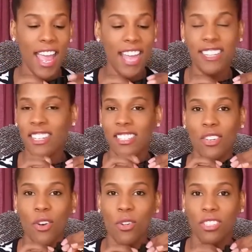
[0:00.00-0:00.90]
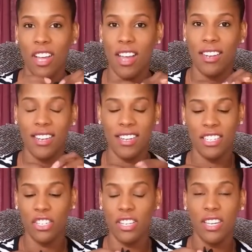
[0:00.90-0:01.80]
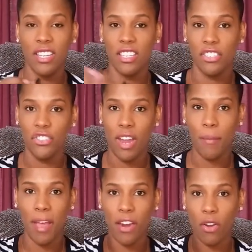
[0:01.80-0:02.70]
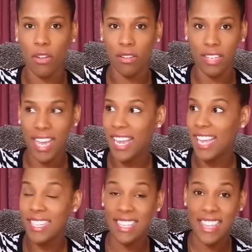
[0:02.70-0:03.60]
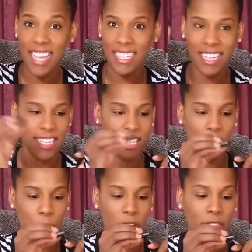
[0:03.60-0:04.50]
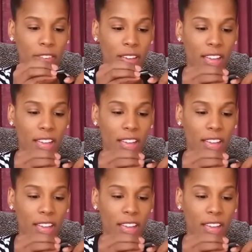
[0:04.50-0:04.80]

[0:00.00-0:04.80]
it doesn't hold on to the strap at all. Like, it's this easy to come off.